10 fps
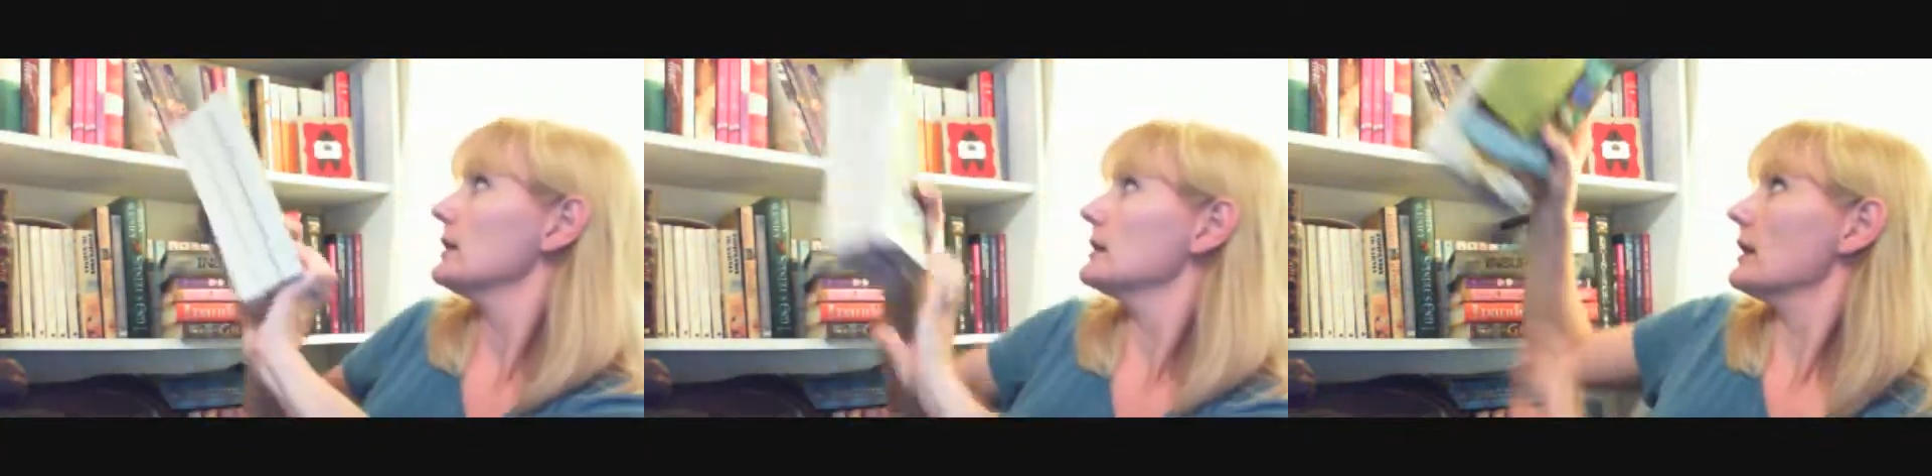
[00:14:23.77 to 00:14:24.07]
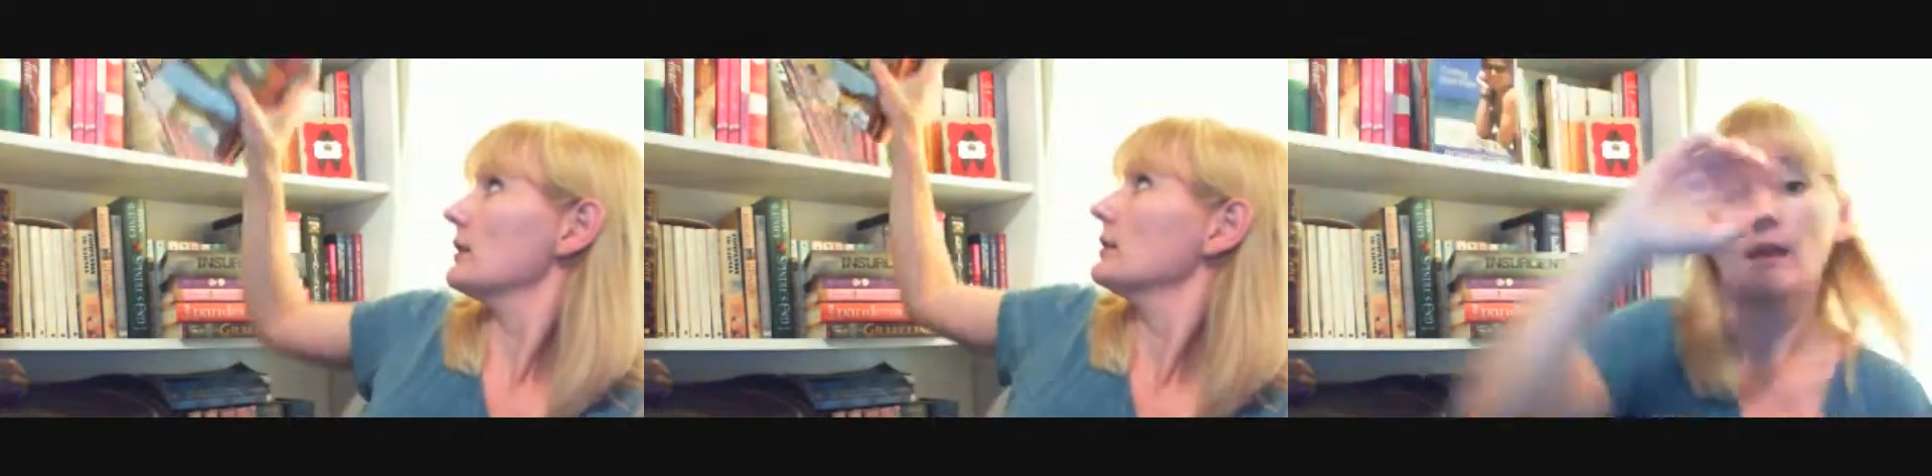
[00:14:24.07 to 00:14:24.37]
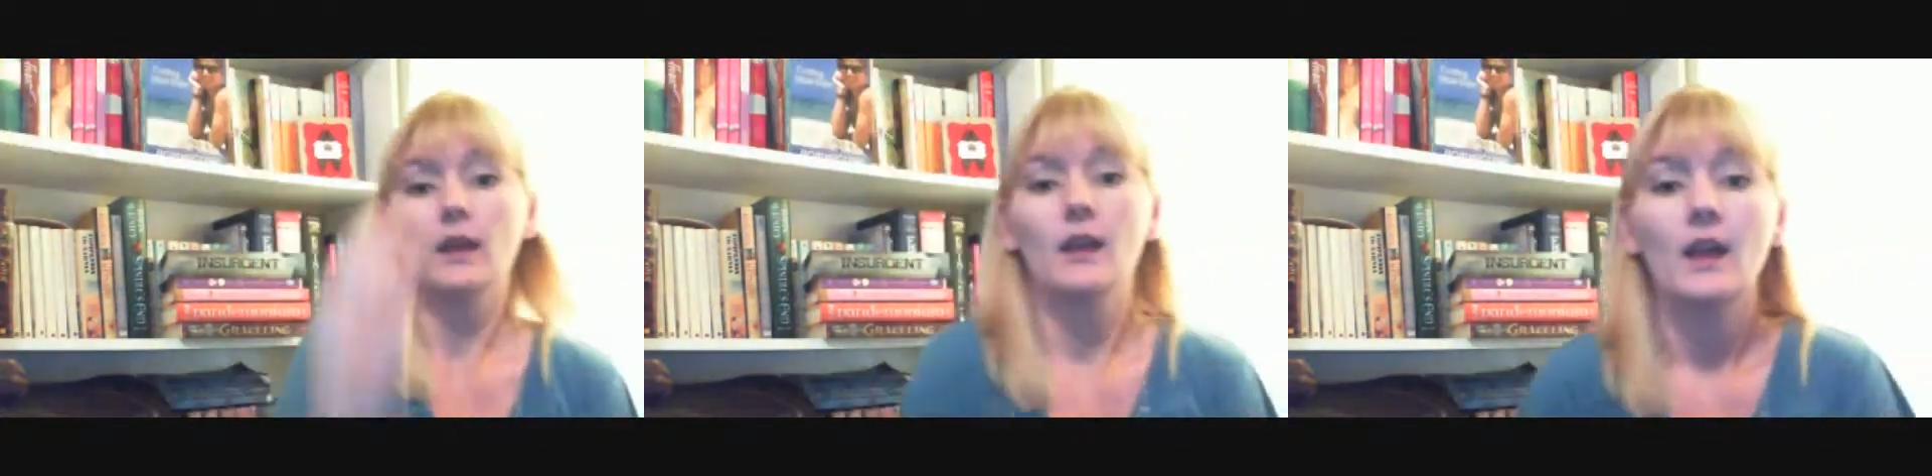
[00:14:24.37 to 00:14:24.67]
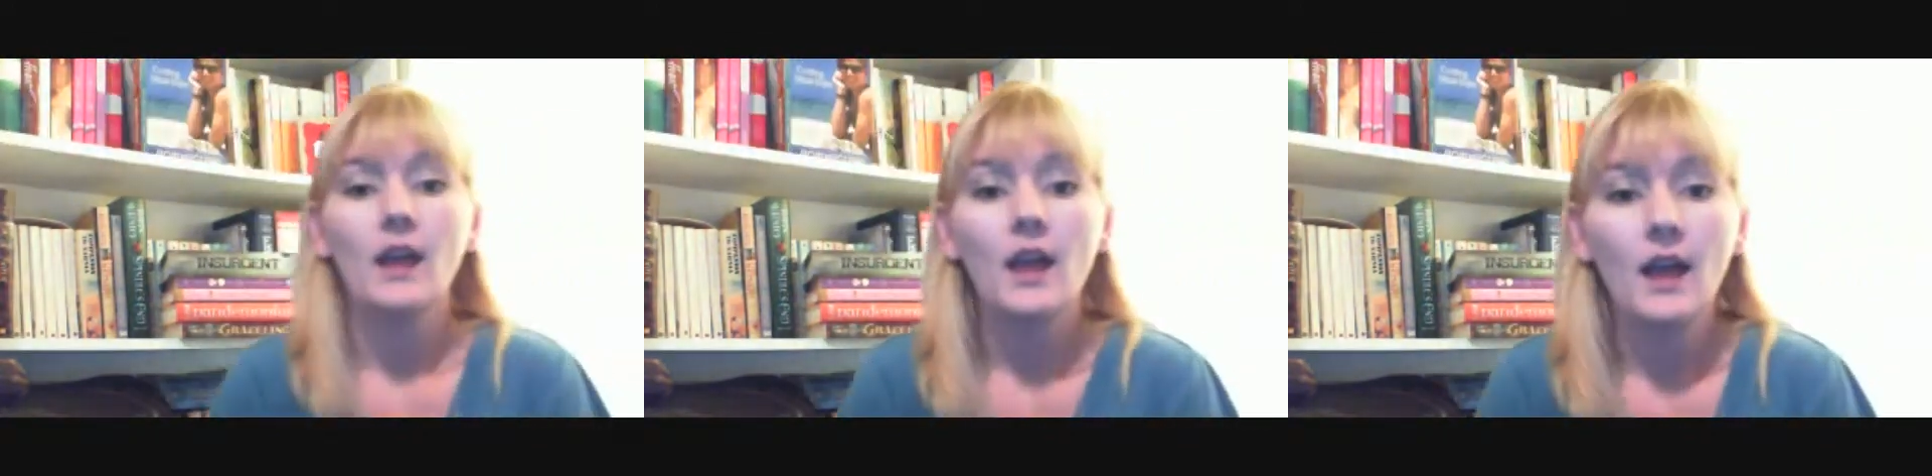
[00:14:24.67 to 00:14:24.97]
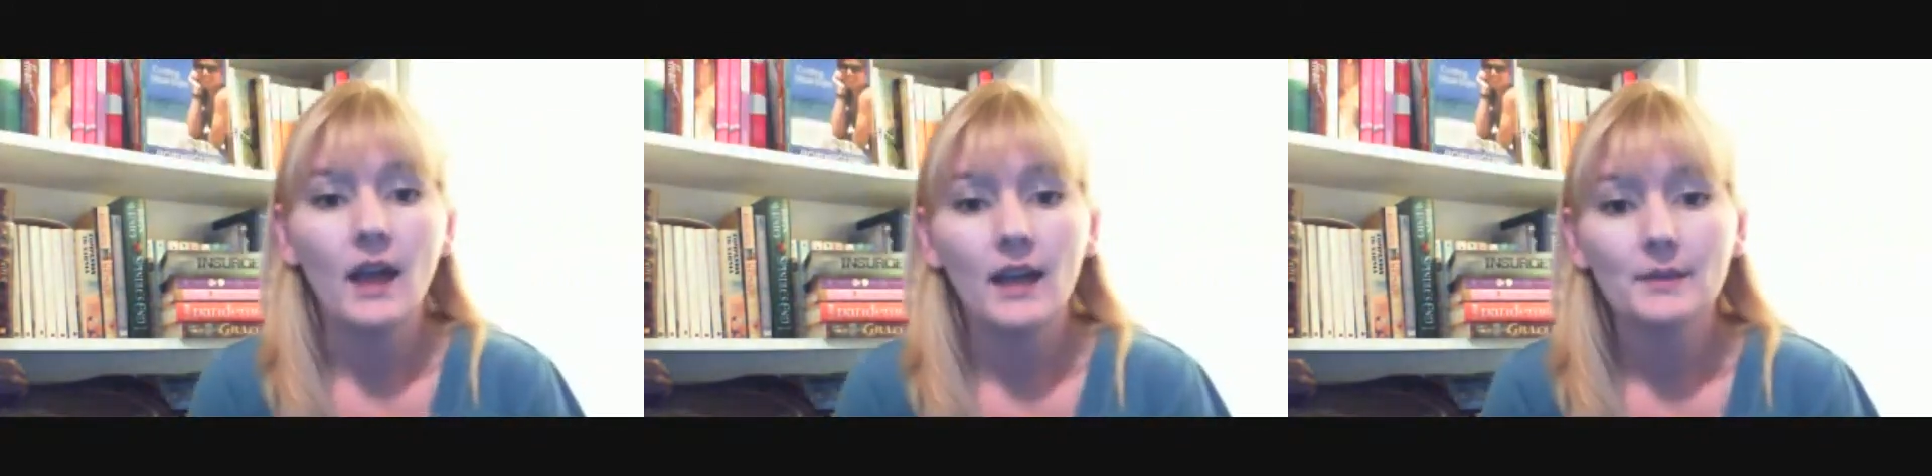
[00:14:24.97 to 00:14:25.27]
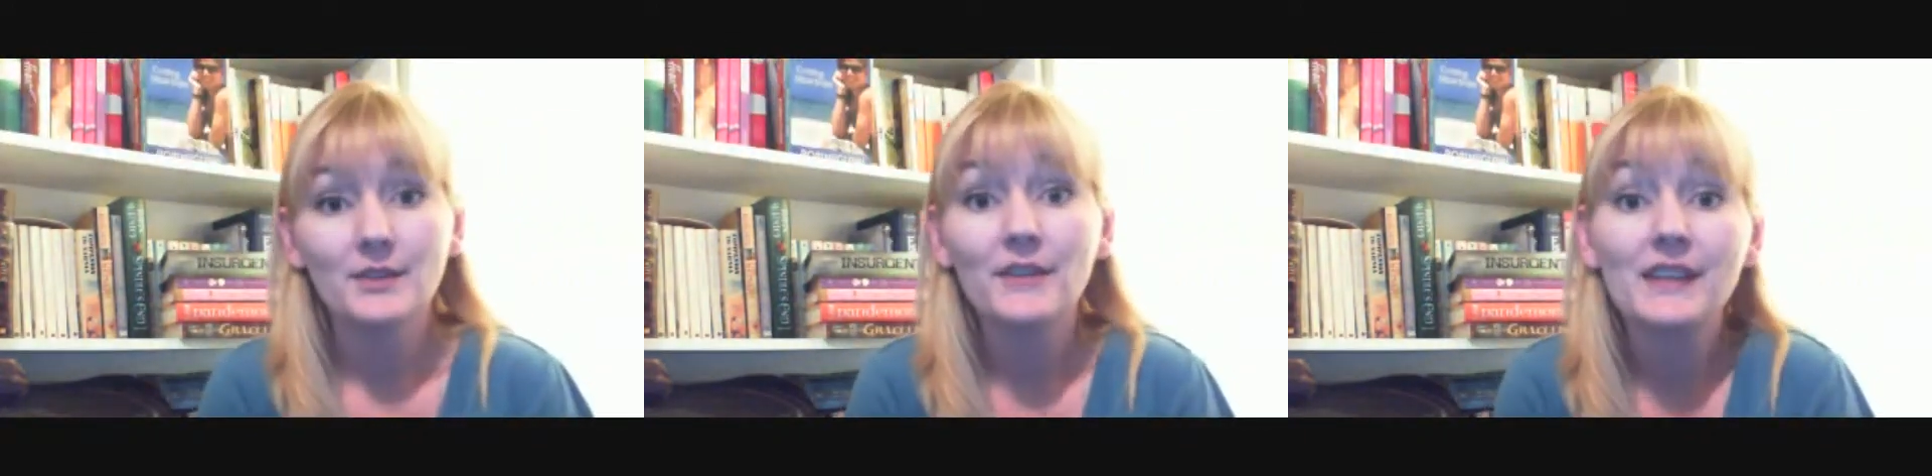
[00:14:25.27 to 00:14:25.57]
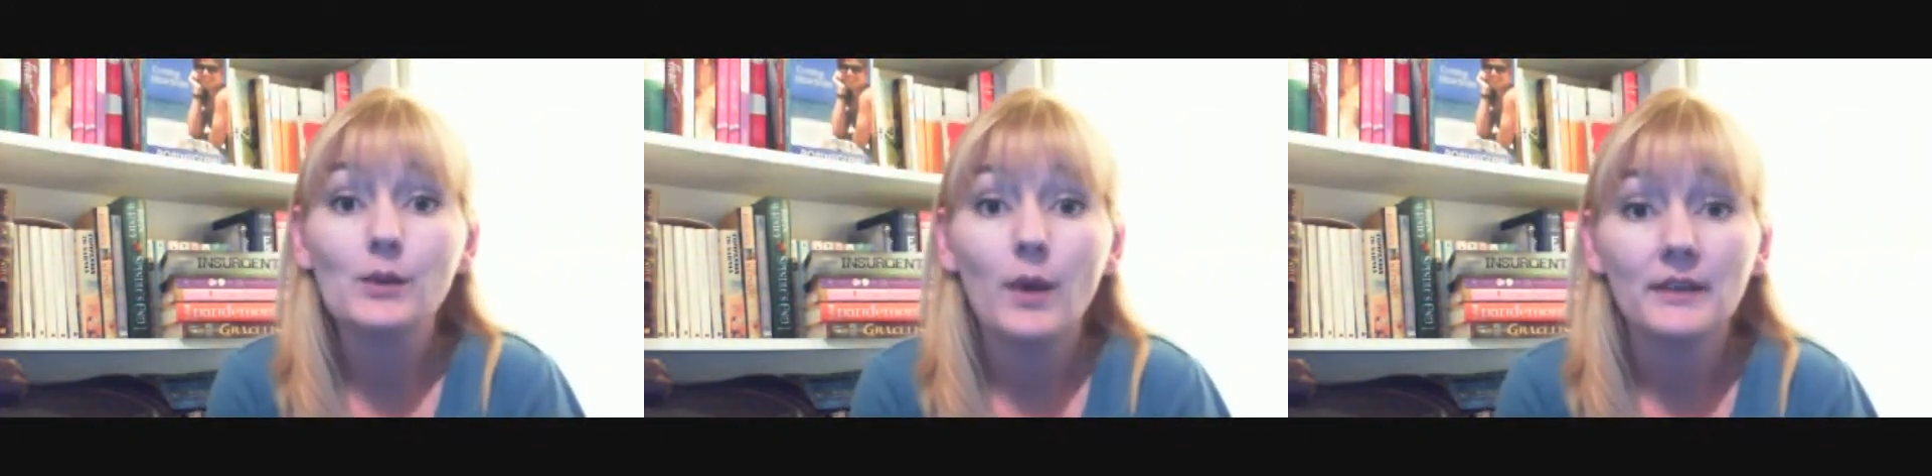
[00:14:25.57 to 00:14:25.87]
So
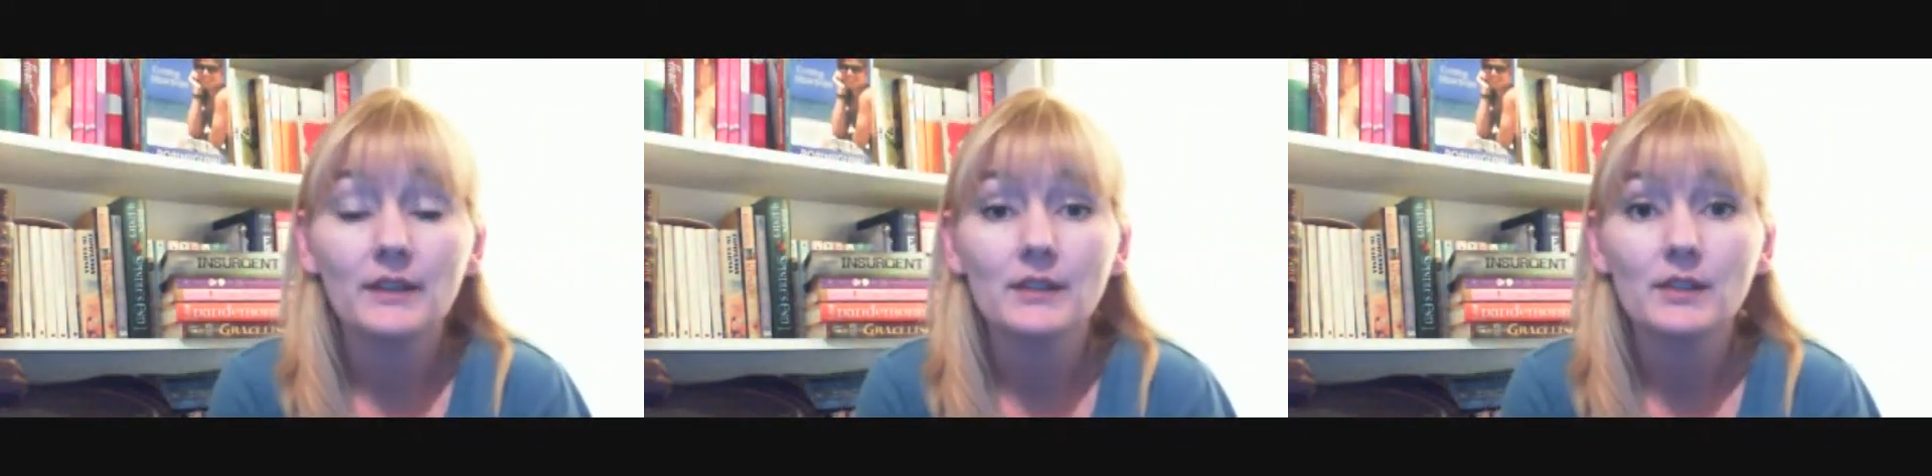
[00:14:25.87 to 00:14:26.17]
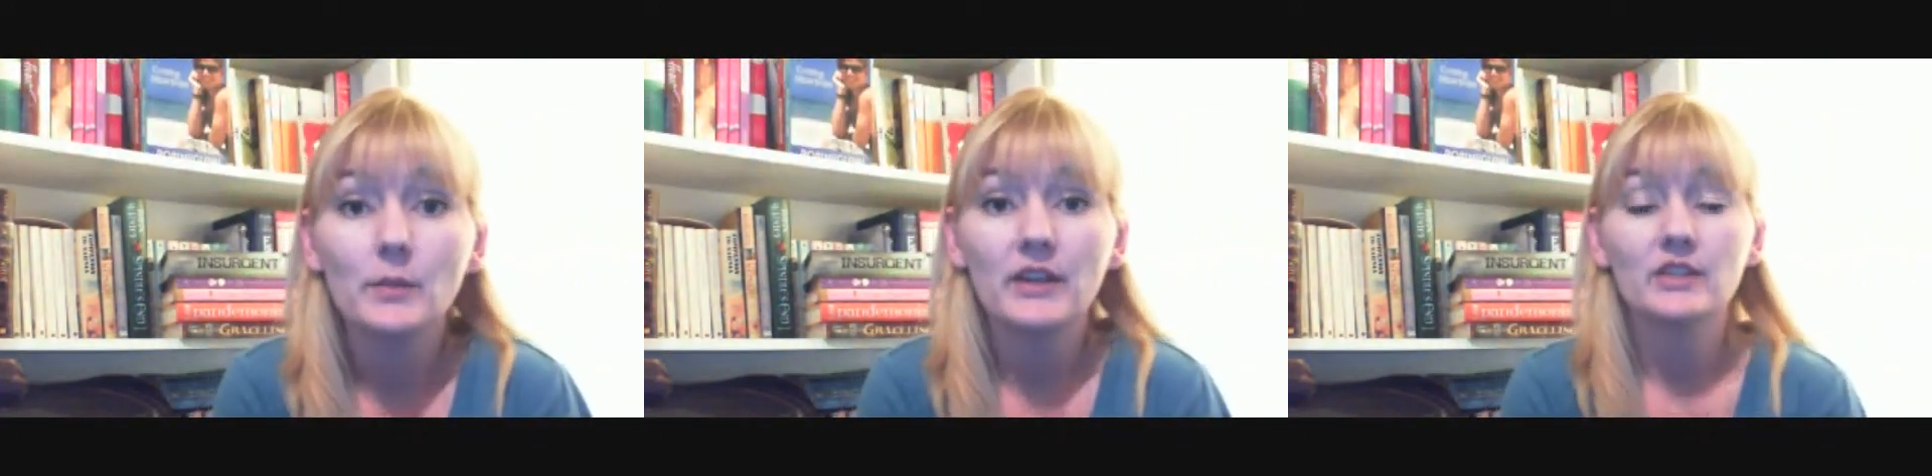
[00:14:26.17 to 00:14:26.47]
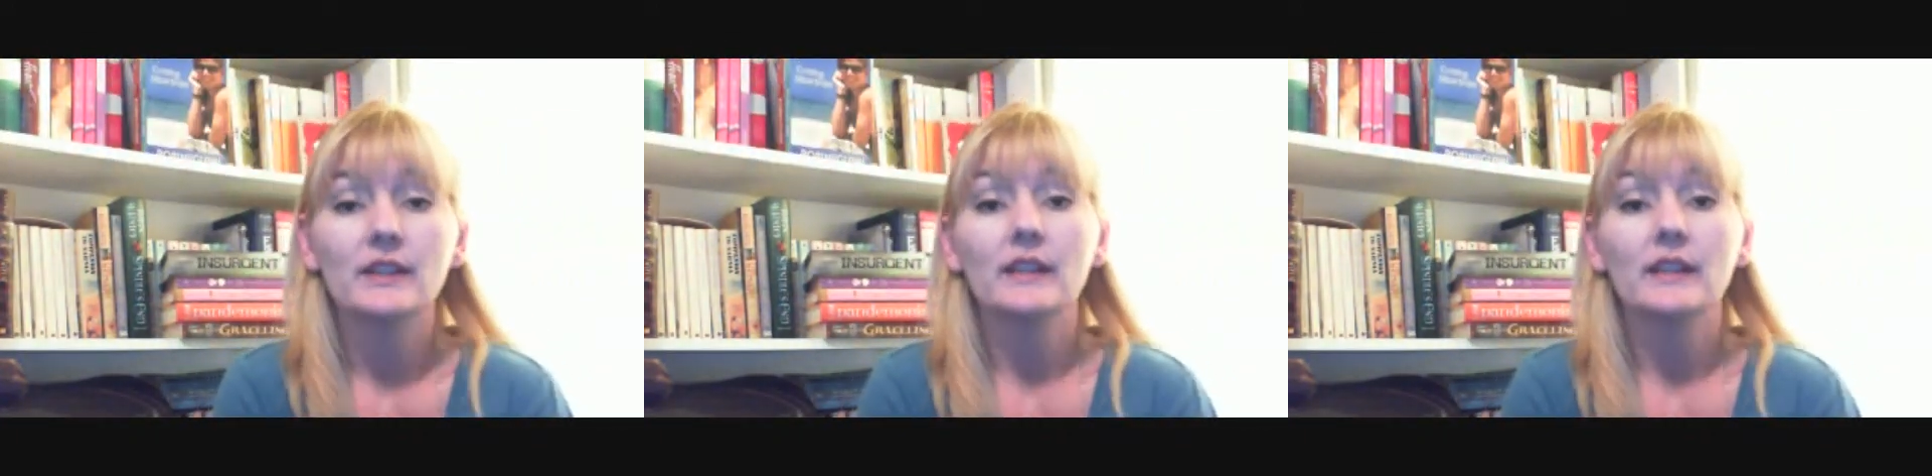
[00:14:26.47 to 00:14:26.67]
thank you, Robin, so much.